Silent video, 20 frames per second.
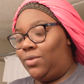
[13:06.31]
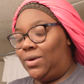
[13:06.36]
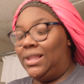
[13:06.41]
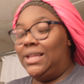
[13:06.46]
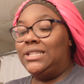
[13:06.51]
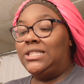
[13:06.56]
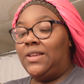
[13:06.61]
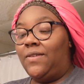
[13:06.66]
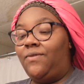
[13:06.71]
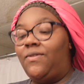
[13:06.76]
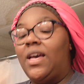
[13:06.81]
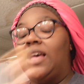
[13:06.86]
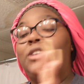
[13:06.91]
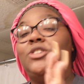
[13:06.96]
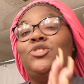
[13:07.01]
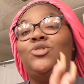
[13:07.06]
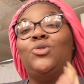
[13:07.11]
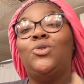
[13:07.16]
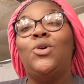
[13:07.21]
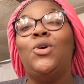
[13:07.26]
well, it's a
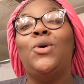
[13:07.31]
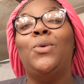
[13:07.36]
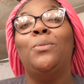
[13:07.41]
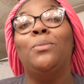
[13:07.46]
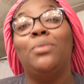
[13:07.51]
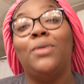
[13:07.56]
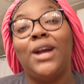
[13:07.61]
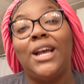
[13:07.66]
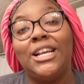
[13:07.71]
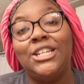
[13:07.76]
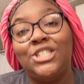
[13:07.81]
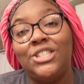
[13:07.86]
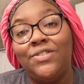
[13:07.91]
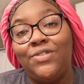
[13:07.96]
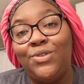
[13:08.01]
facial brush.